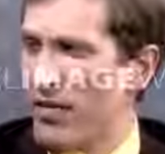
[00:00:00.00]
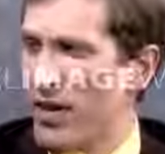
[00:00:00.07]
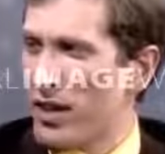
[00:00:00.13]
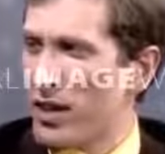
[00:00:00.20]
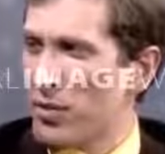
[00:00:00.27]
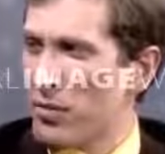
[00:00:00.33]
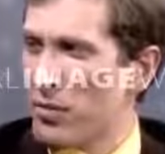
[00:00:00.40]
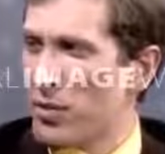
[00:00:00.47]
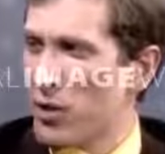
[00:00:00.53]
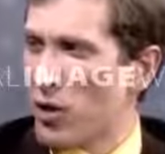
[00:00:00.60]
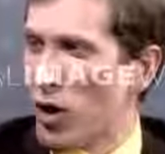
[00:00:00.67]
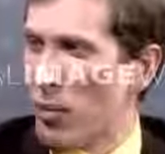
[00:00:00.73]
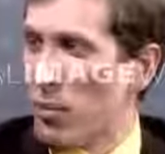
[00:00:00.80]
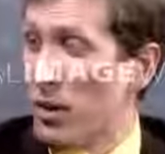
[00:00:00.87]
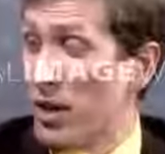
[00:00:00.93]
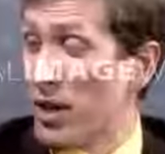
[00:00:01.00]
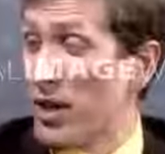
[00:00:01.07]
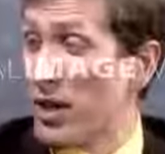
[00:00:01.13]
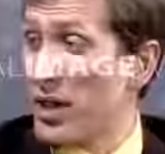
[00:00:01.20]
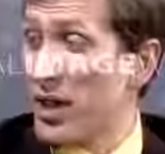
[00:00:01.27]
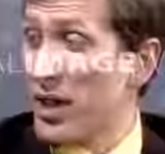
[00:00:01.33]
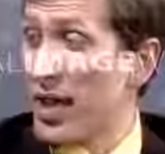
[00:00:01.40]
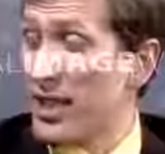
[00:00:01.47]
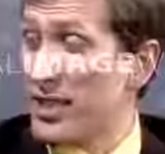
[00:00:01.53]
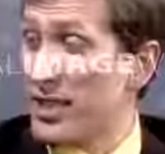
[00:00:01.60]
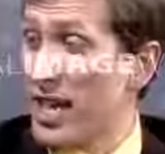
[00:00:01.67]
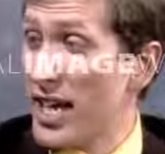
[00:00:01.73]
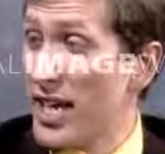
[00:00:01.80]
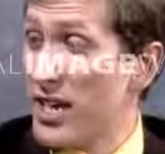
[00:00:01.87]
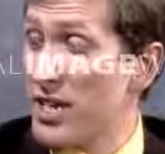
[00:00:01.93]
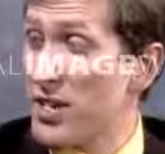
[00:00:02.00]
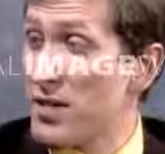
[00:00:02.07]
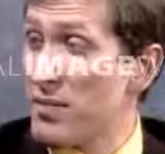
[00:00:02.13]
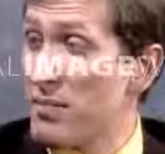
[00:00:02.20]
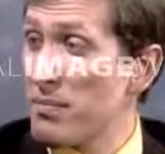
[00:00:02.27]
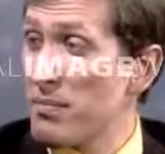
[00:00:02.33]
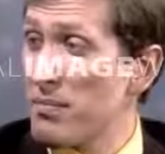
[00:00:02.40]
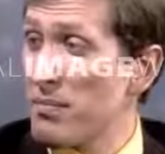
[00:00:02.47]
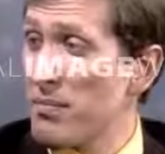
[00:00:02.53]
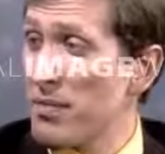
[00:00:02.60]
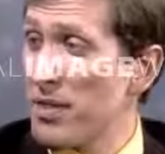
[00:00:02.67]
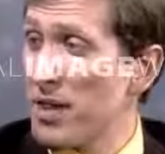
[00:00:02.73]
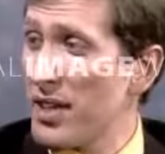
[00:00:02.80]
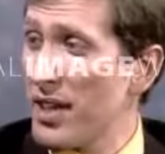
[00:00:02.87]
I felt him crumbling at that stage. Mm-hmm.